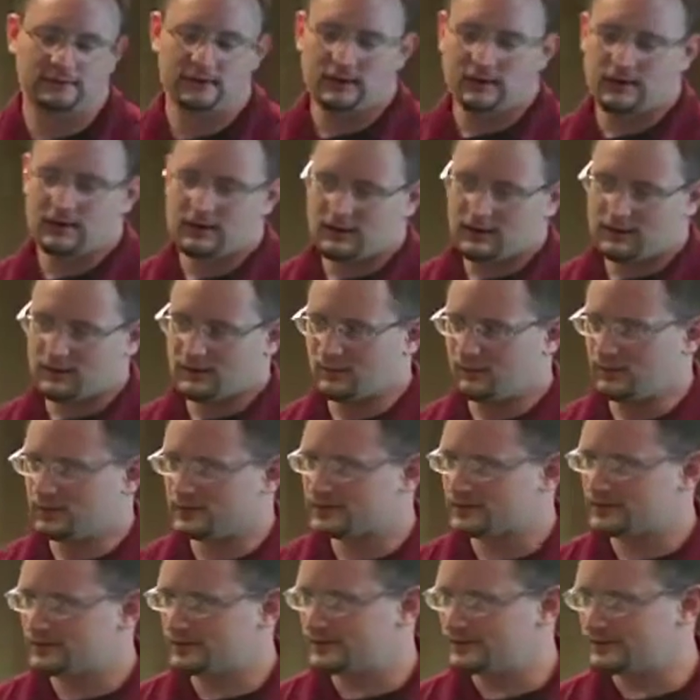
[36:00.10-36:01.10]
process,
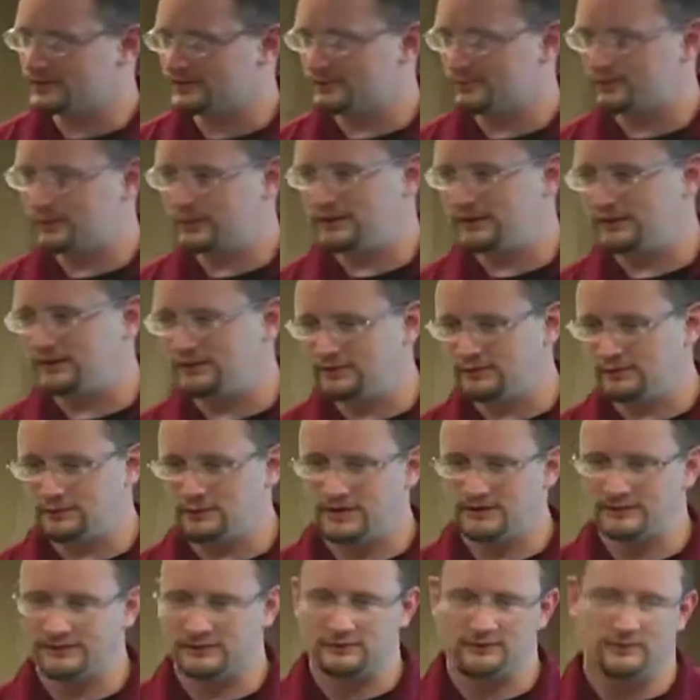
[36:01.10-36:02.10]
which could
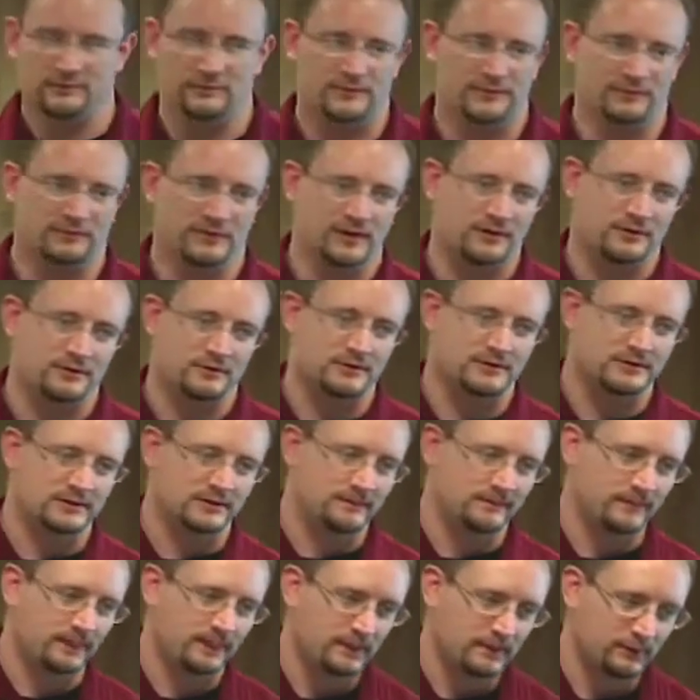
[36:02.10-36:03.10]
just be your basic
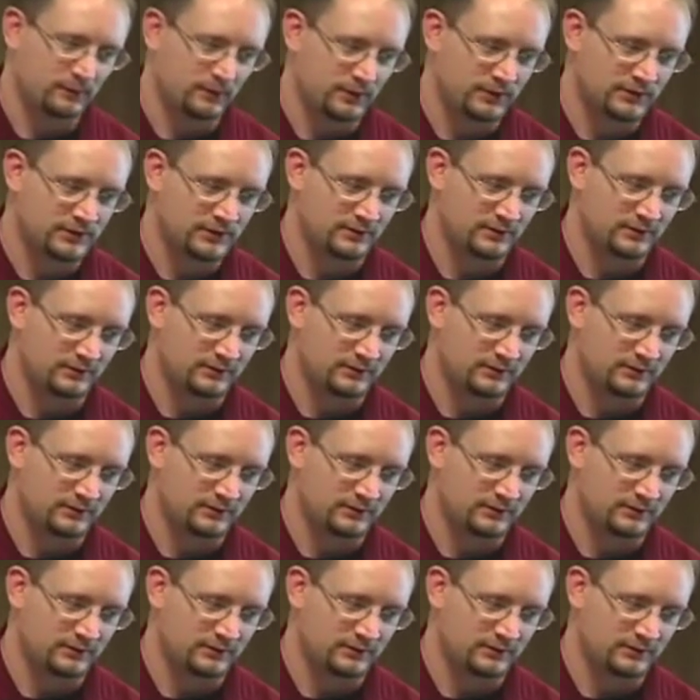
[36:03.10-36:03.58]
criminal records,